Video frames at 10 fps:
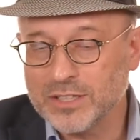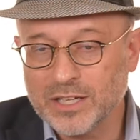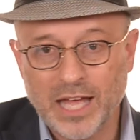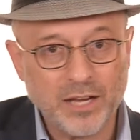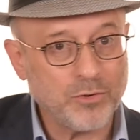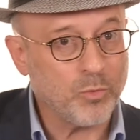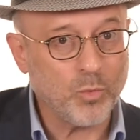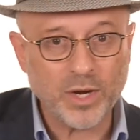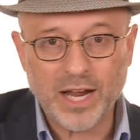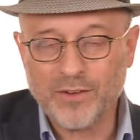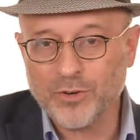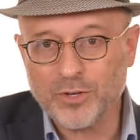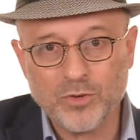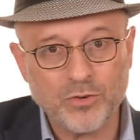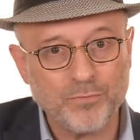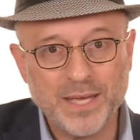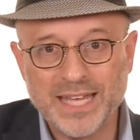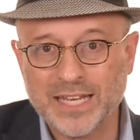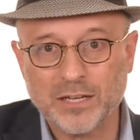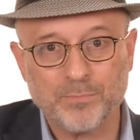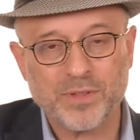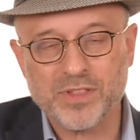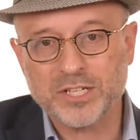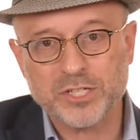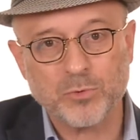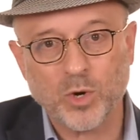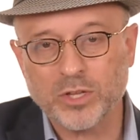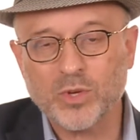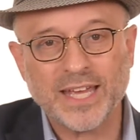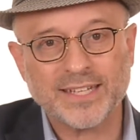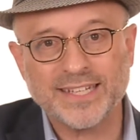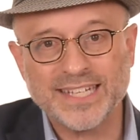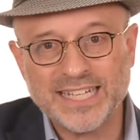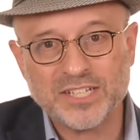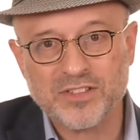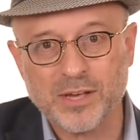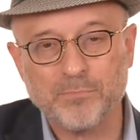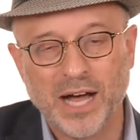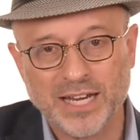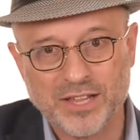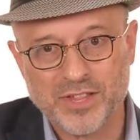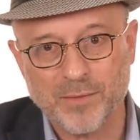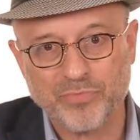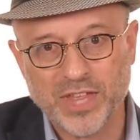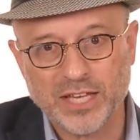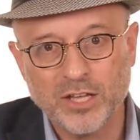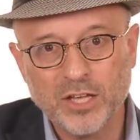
and whatever you've been in a position where you get to teach somebody something,